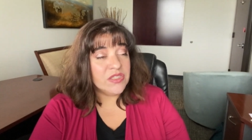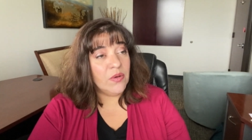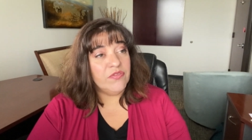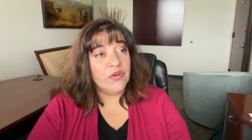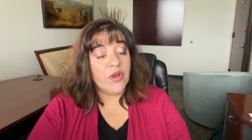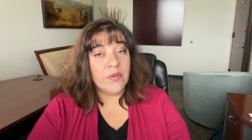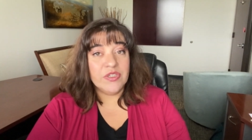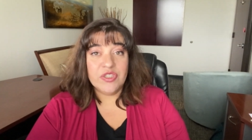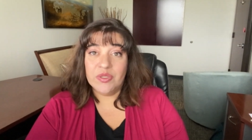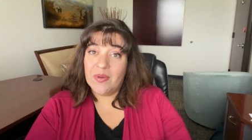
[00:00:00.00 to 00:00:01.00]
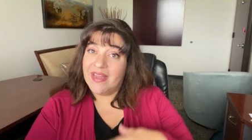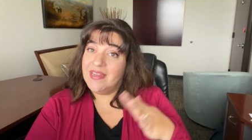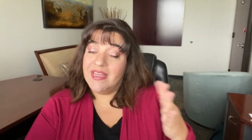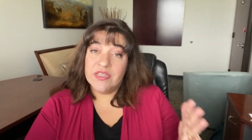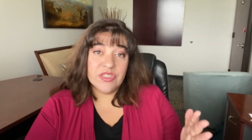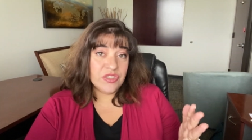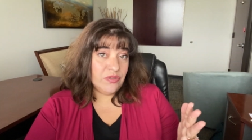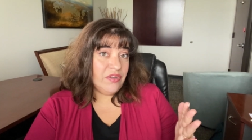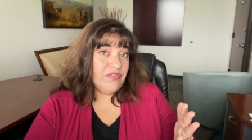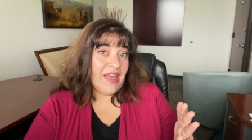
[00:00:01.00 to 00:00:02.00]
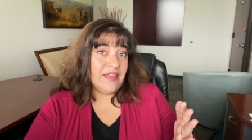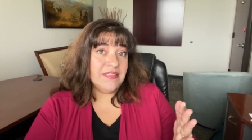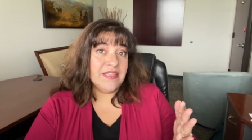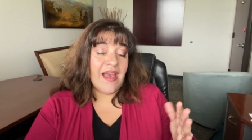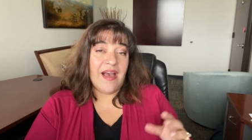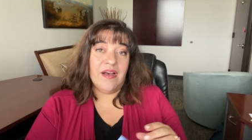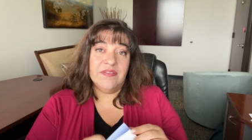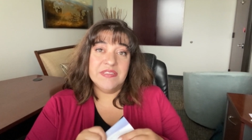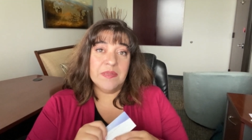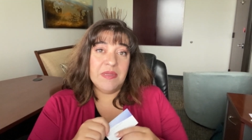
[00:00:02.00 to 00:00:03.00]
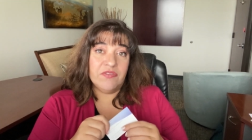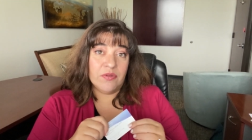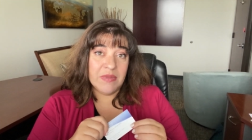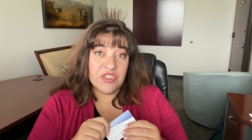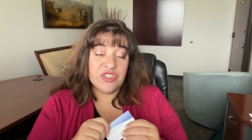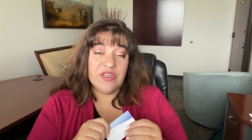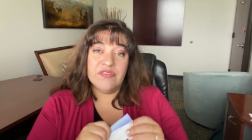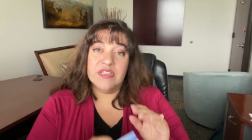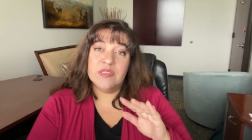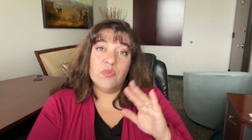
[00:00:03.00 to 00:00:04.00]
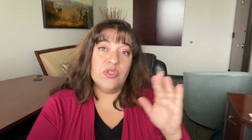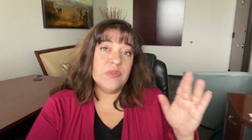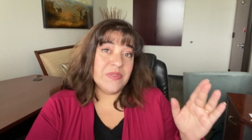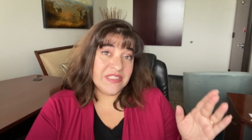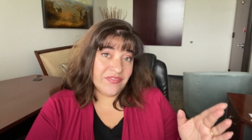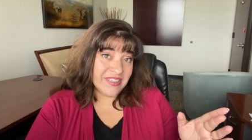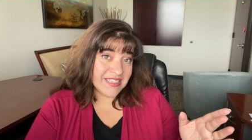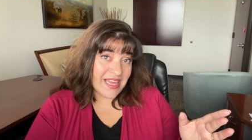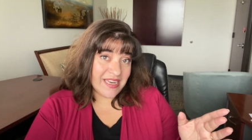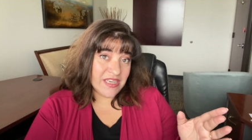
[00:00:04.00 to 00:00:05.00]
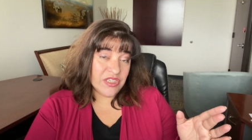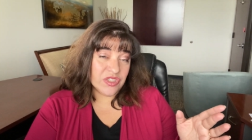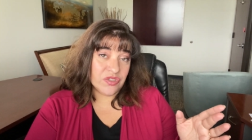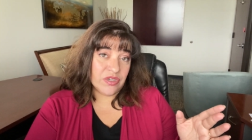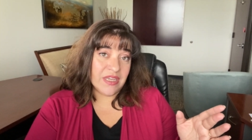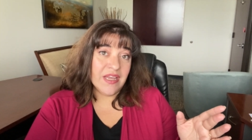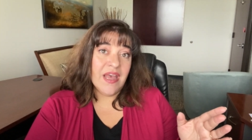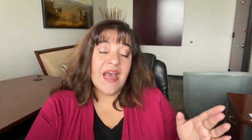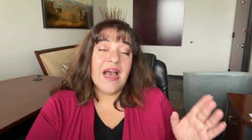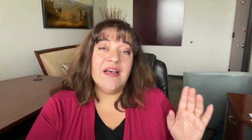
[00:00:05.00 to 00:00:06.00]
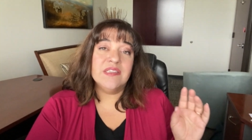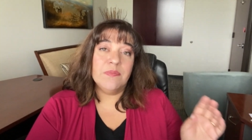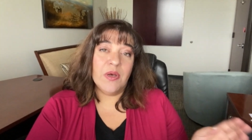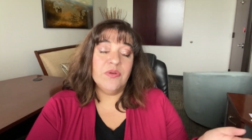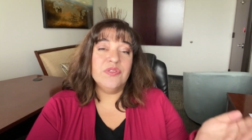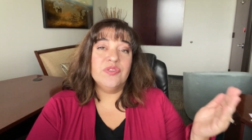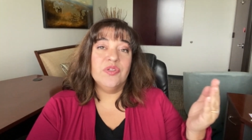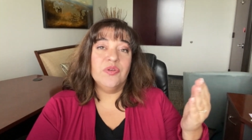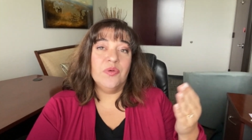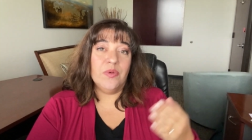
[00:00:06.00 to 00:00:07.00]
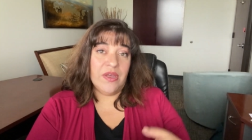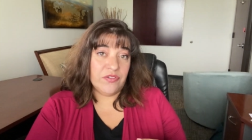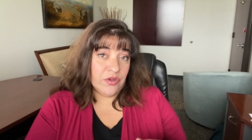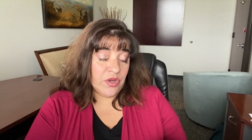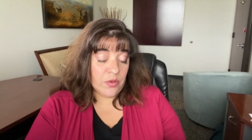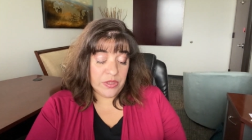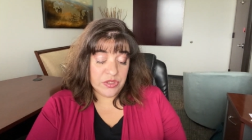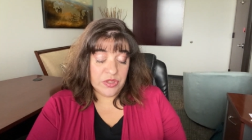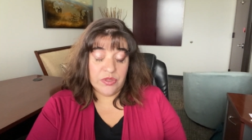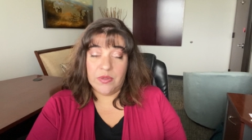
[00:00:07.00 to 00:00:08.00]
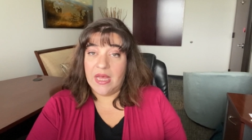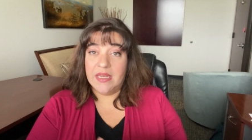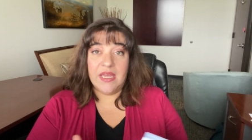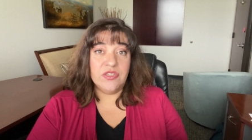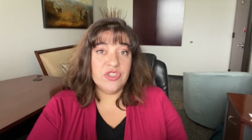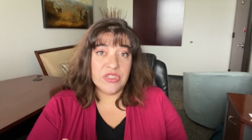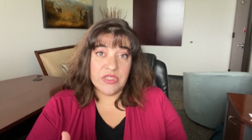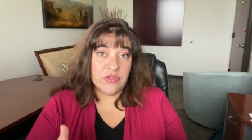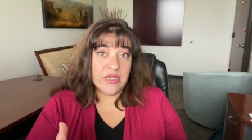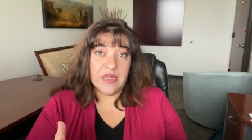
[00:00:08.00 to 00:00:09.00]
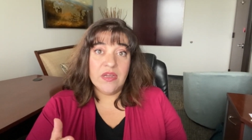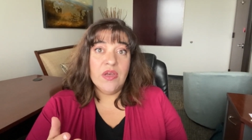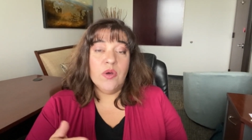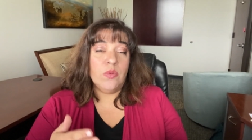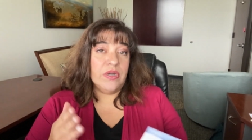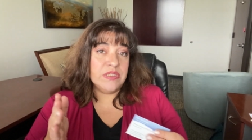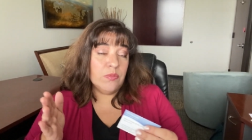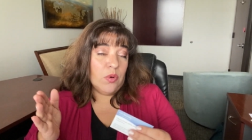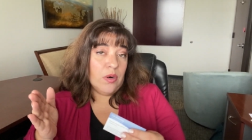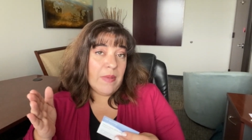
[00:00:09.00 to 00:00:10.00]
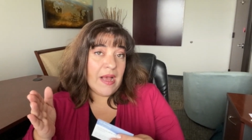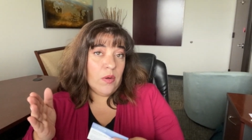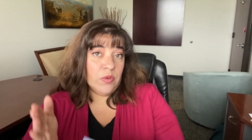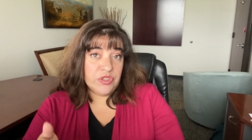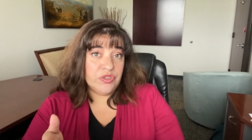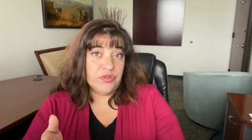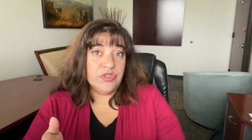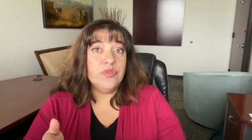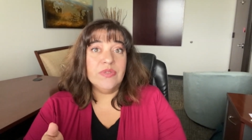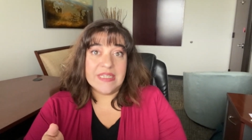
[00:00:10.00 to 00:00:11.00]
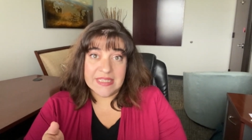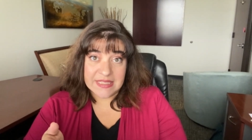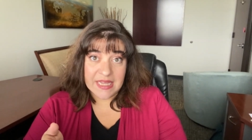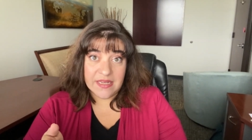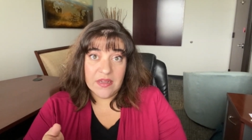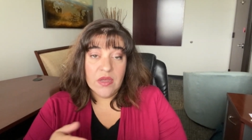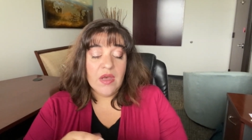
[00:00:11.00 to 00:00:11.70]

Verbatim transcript: So if you're going to an industry event, have some information there that's more specific to that industry, as opposed to if you're going to an engineering where it's more about what your degree is in.